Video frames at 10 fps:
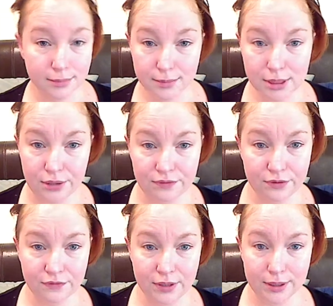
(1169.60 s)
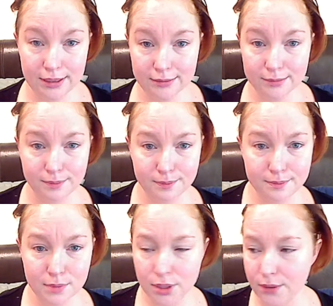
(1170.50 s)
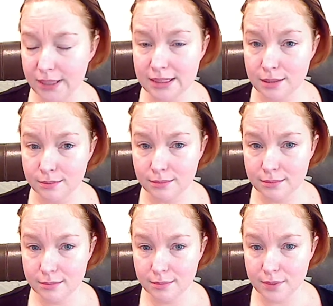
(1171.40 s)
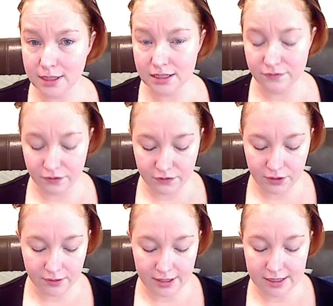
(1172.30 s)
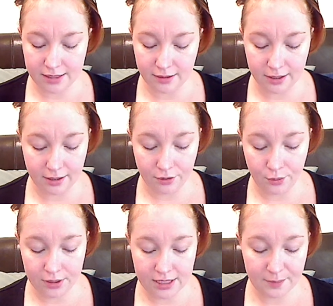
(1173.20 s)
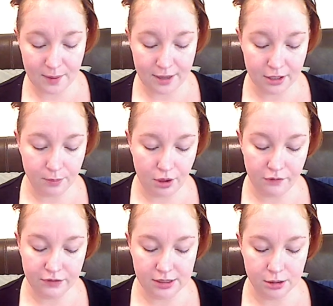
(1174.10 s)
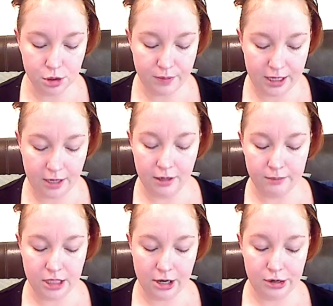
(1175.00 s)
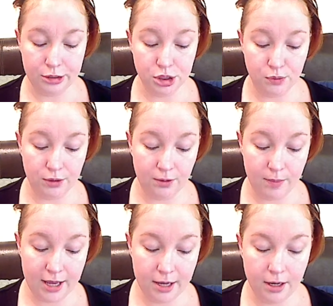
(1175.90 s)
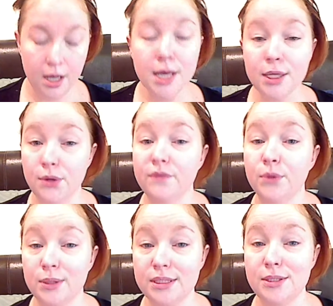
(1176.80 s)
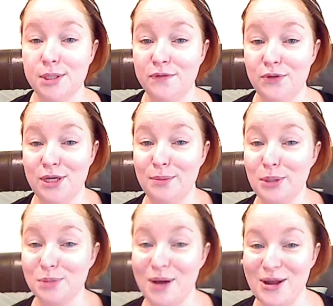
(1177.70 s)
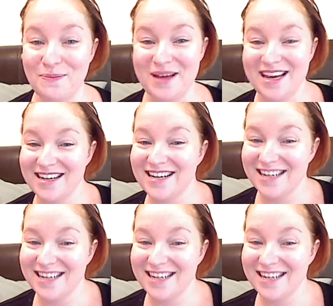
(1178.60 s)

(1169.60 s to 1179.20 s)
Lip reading: So if you're feeling, go get some. Because if you're feeling lazy, like I don't want to take my makeup off, it's such a pain, I'm tired, I just want to go to bed, you have no excuse if you keep those by your bed.